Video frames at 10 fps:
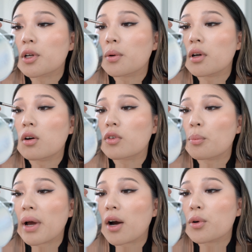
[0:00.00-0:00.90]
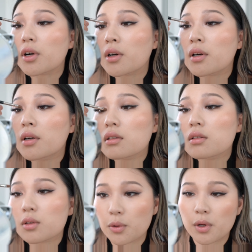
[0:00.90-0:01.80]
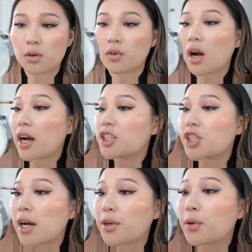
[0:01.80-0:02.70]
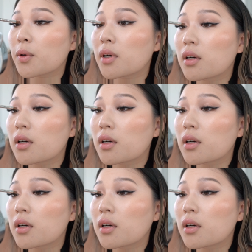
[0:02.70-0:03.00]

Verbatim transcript: we're going over powder, going over eyeshadow.